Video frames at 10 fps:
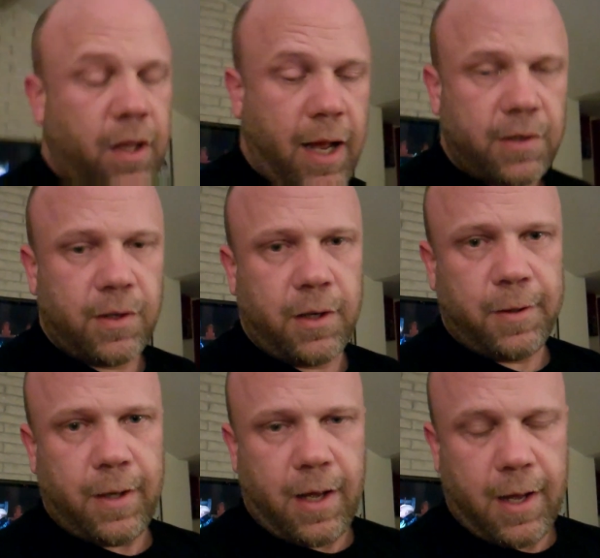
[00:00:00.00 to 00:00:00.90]
relaxing,
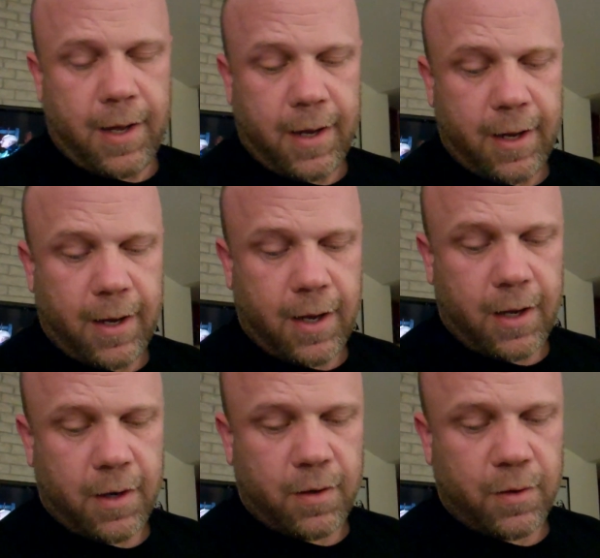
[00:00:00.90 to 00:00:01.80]

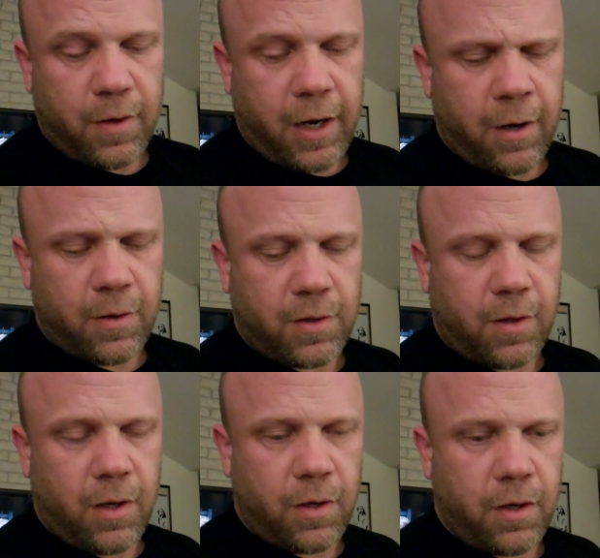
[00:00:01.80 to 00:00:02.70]
and I hear this
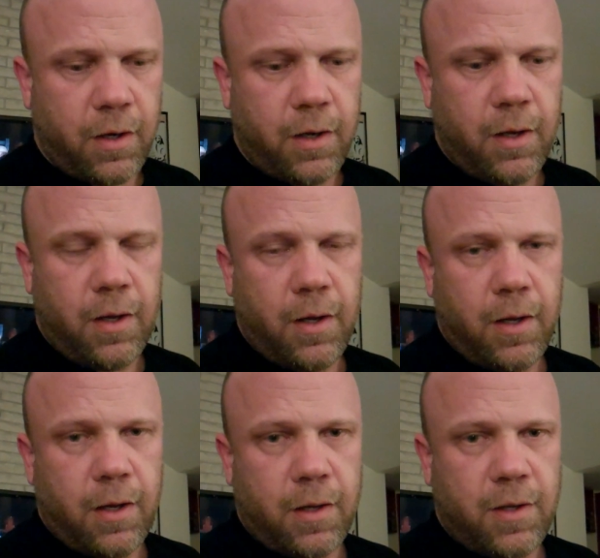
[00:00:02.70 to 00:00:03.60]
clunk,
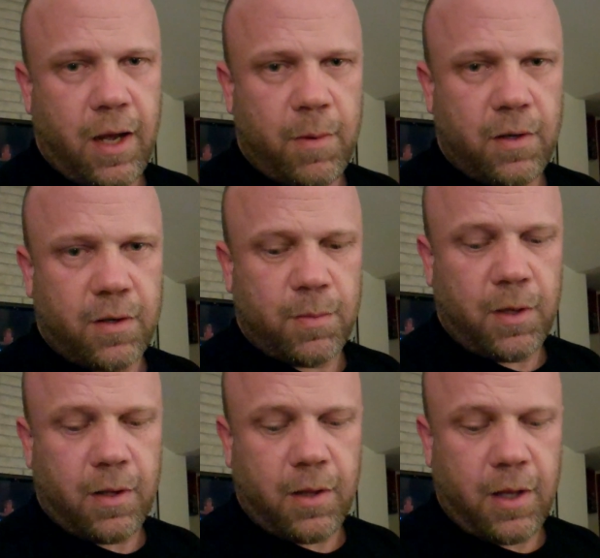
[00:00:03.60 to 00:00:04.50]
and Tammy tells
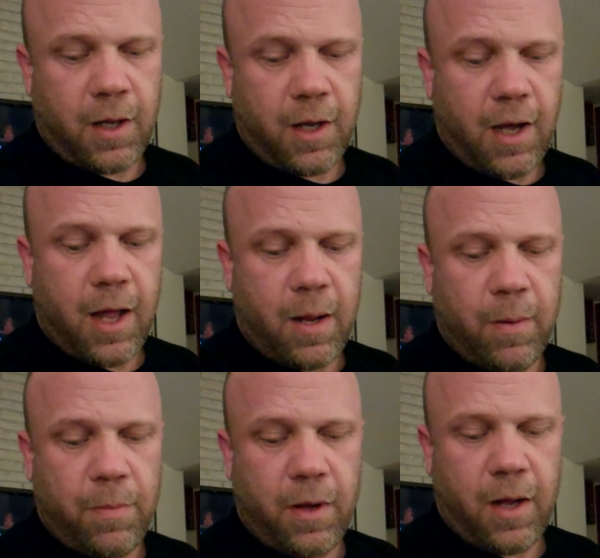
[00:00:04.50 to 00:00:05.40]
me that he got
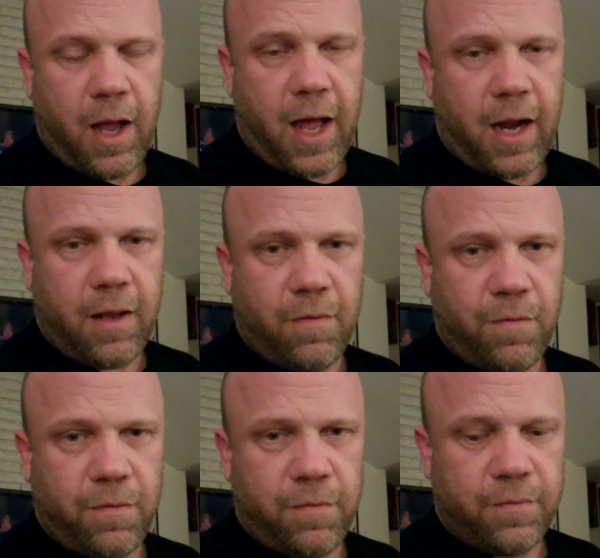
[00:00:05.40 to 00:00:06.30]
up out
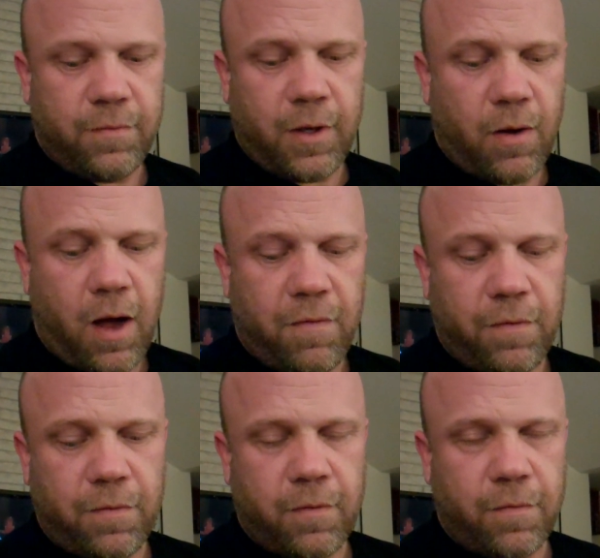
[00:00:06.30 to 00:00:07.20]
of, you know,
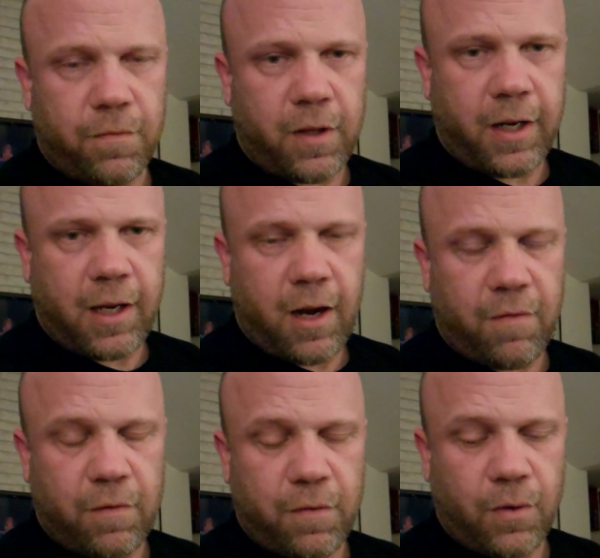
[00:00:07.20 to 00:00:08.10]
off, laying down
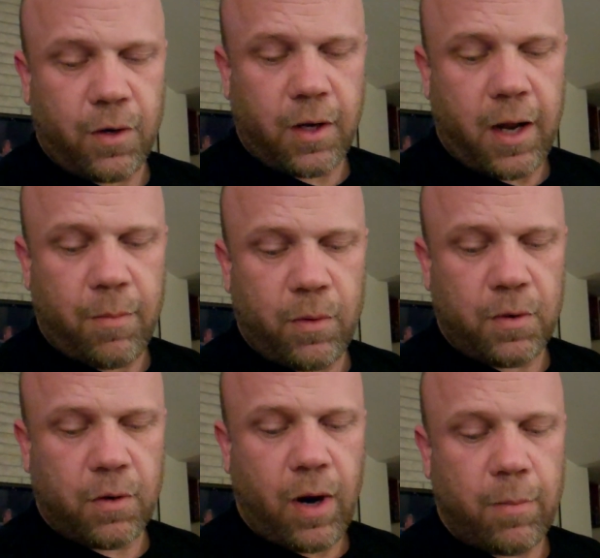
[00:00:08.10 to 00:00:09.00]
off the floor, and got up and
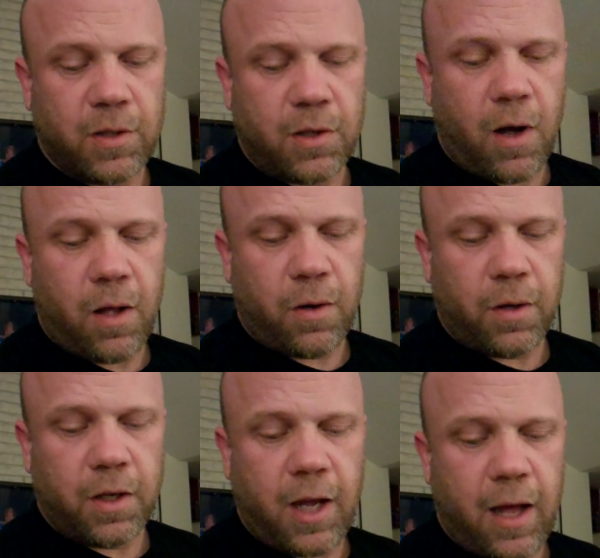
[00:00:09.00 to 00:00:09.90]
went and grabbed his collar
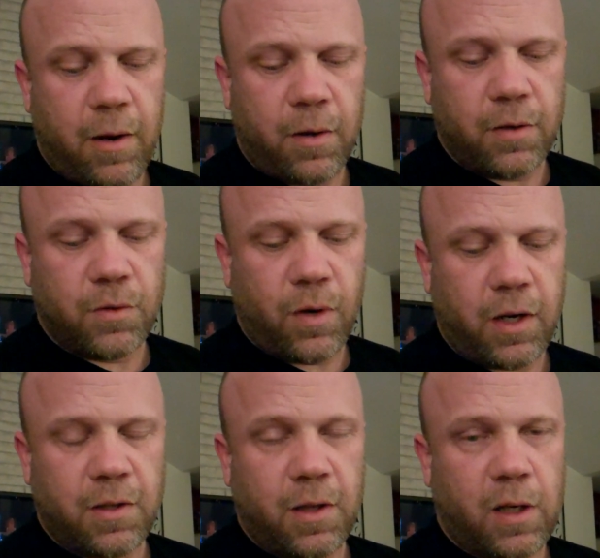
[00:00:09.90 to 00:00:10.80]
on the counter and drug
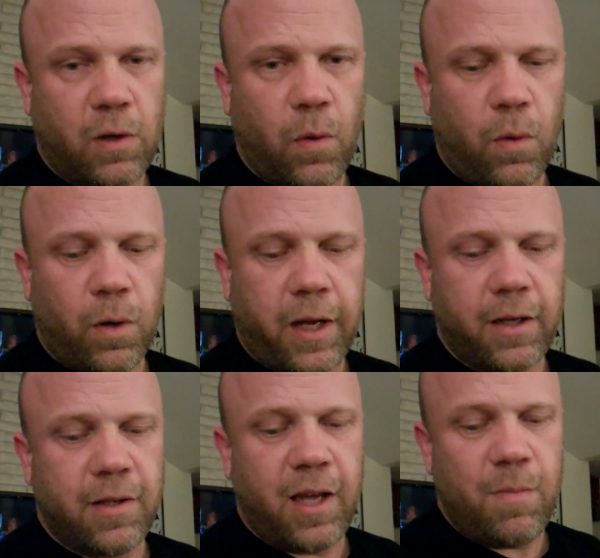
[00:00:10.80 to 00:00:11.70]
it to the door,
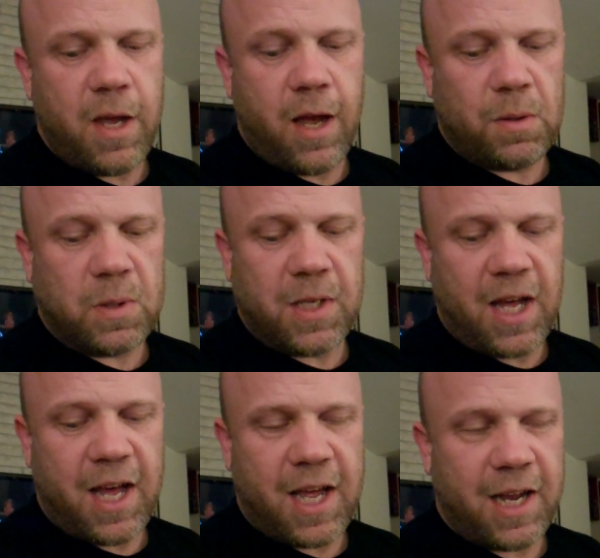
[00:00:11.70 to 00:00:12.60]
like, take me
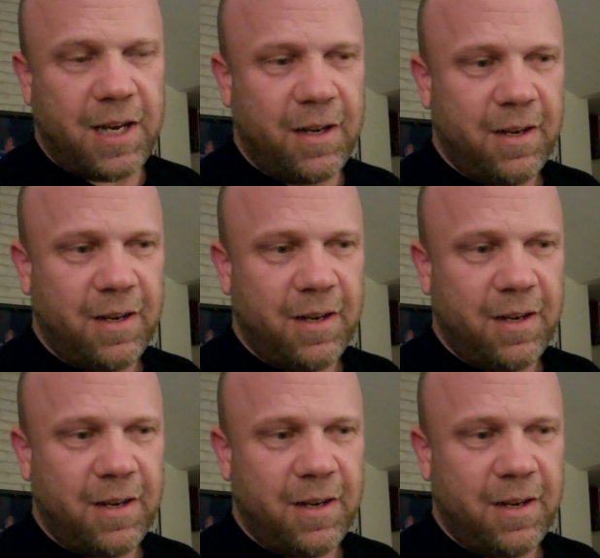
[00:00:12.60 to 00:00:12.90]
outside.